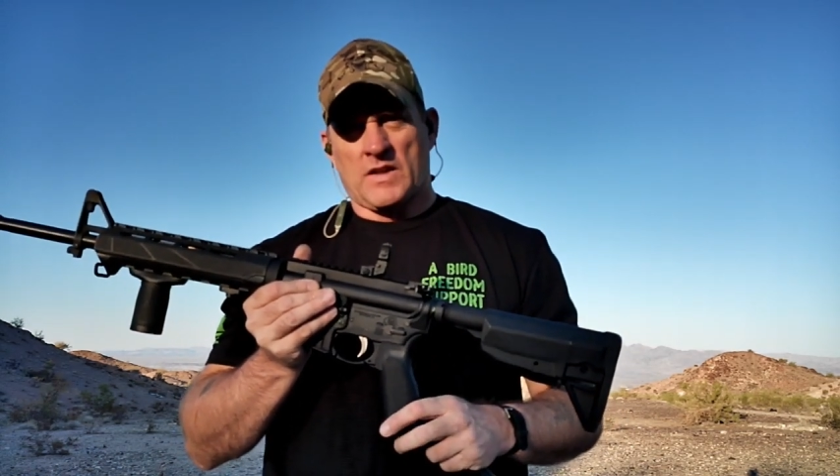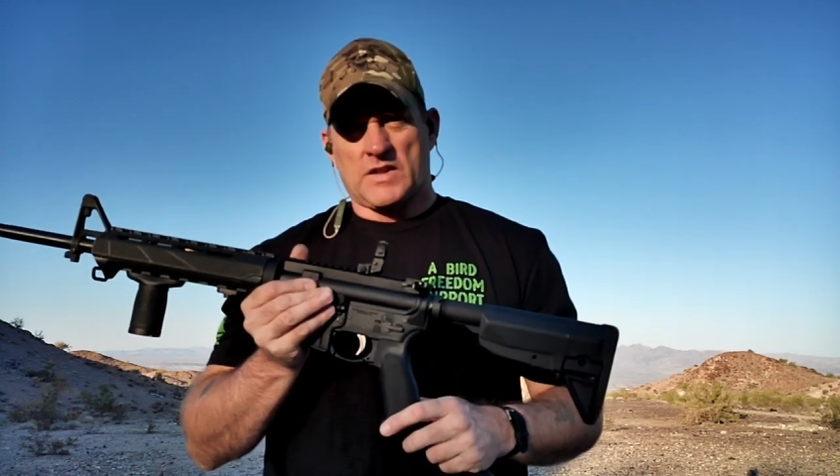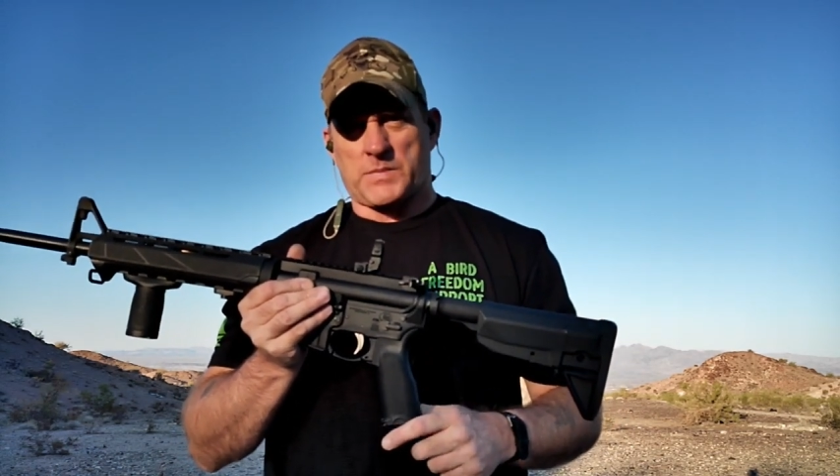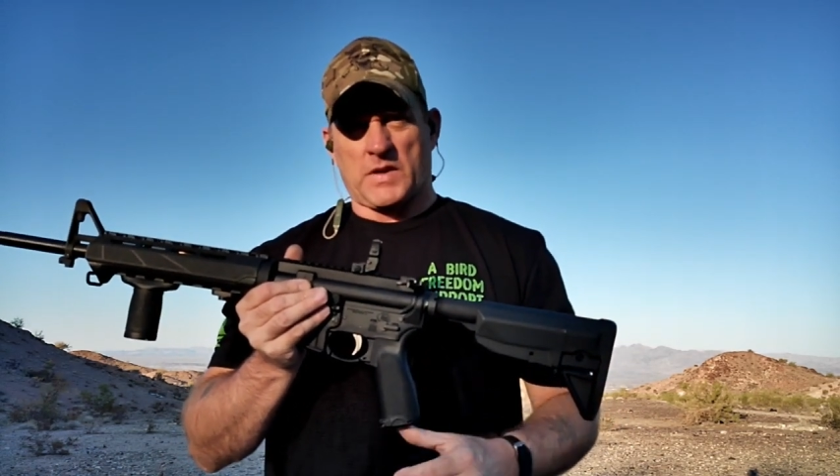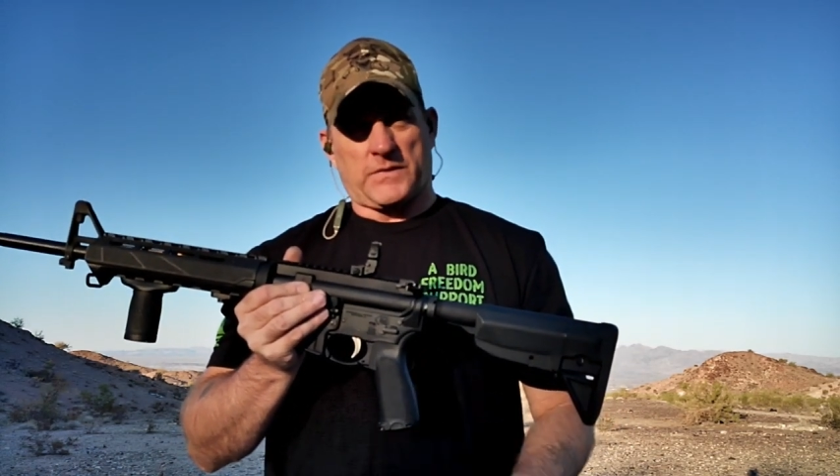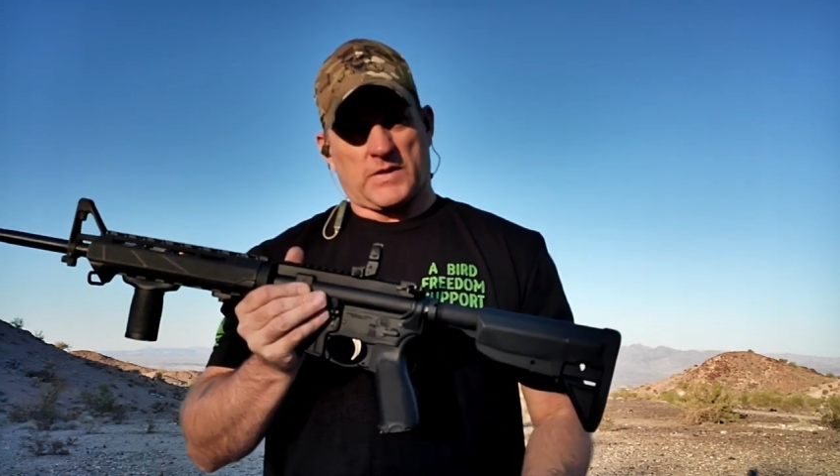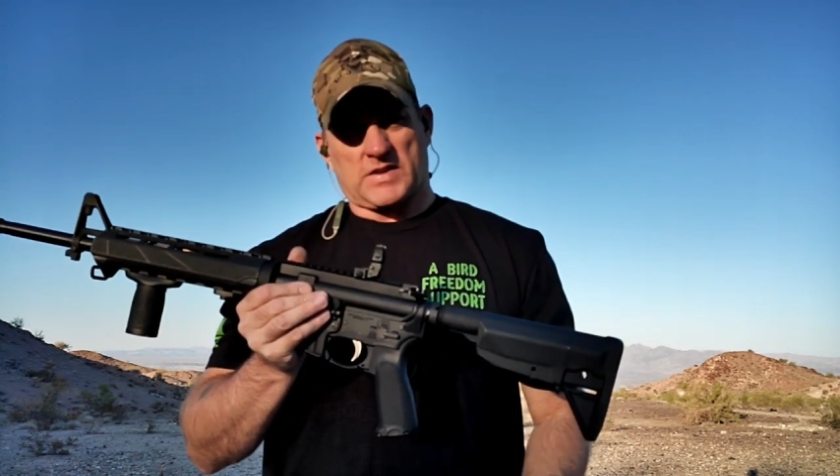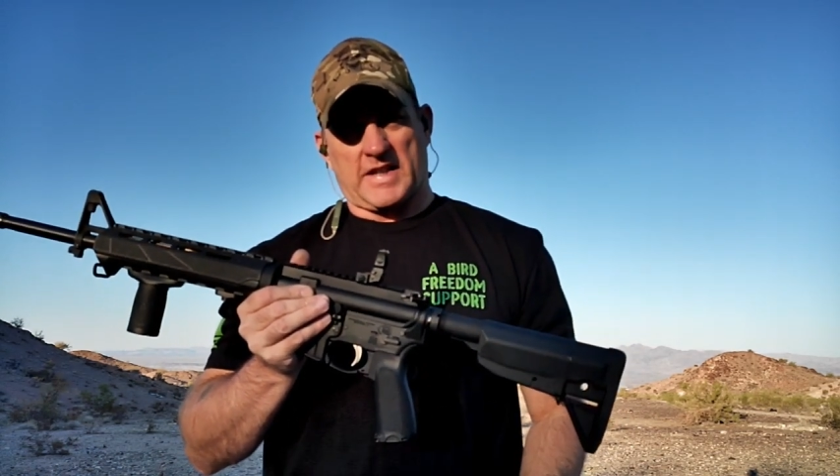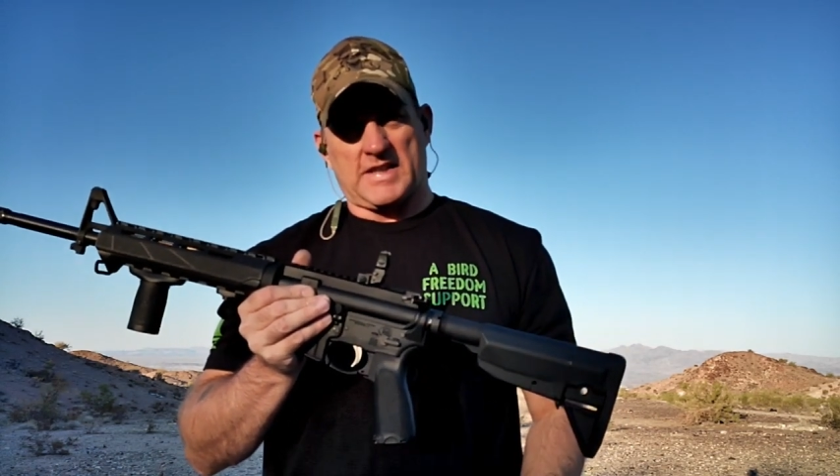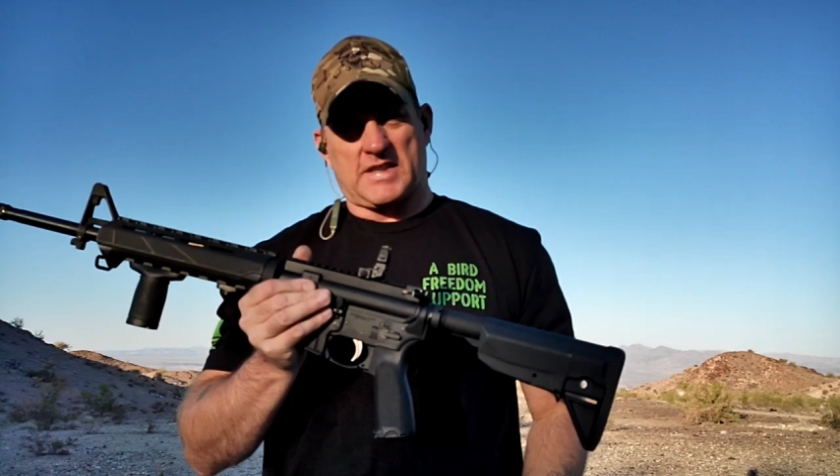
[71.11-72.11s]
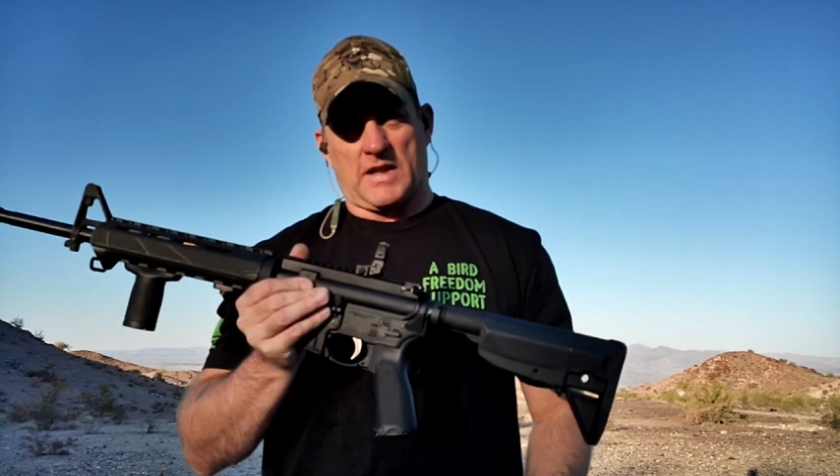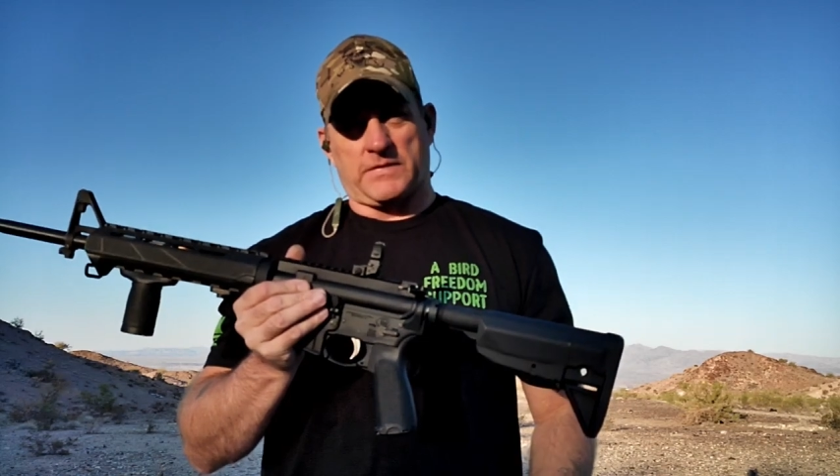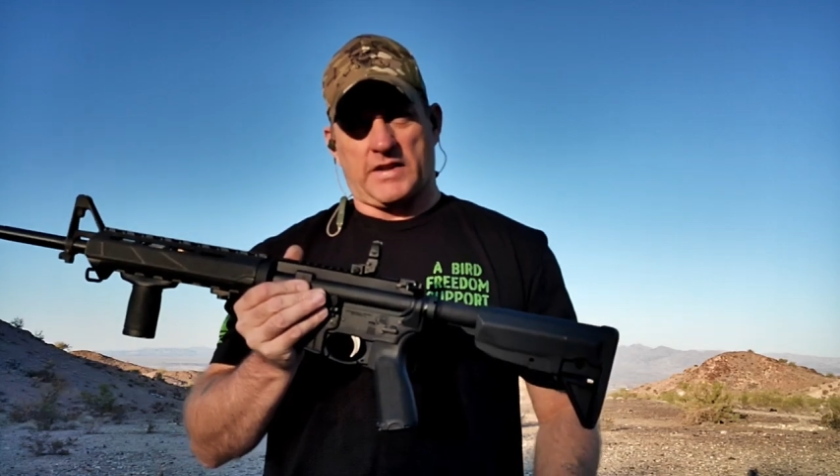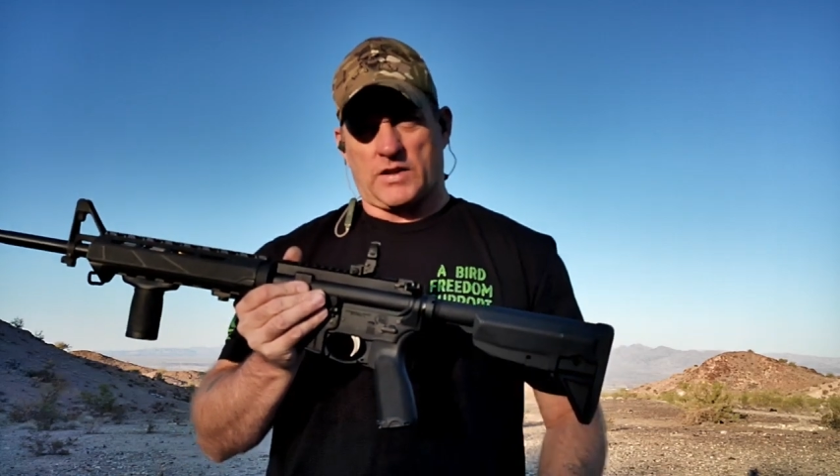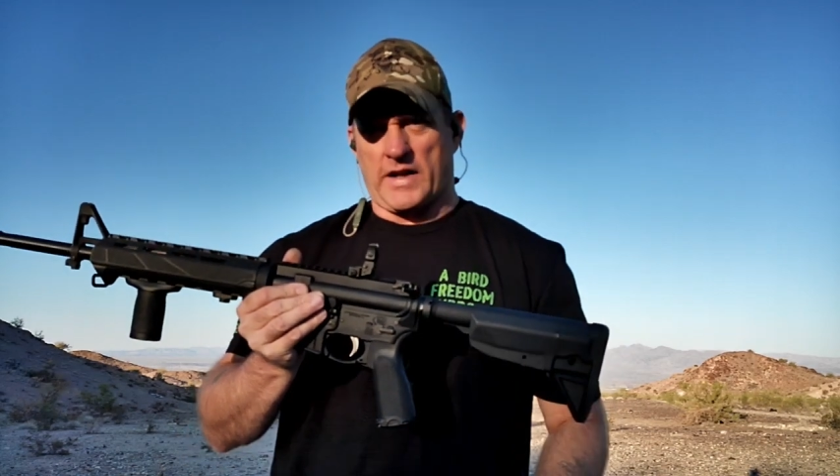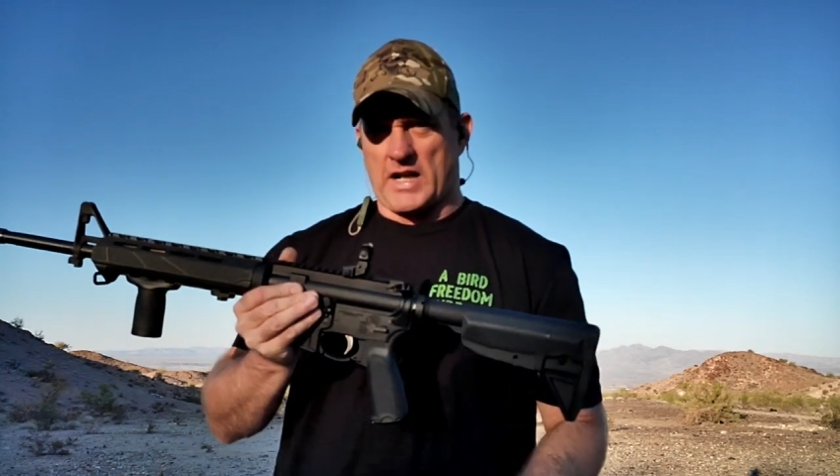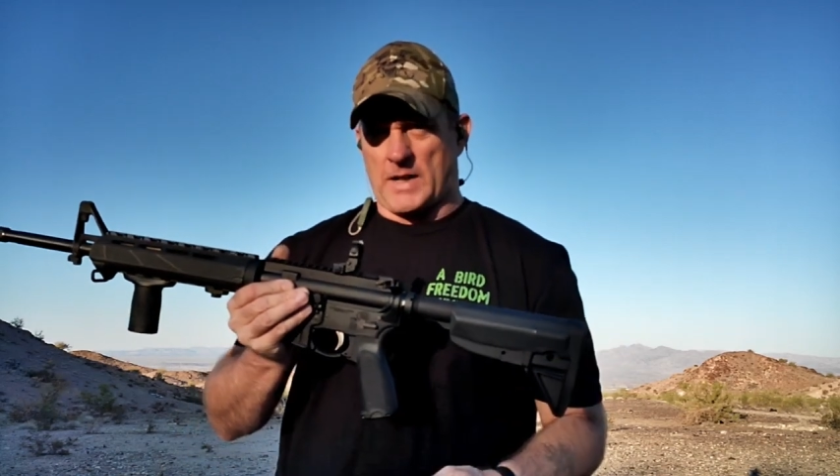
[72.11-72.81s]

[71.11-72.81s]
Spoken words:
Springfield Saint's definitely a great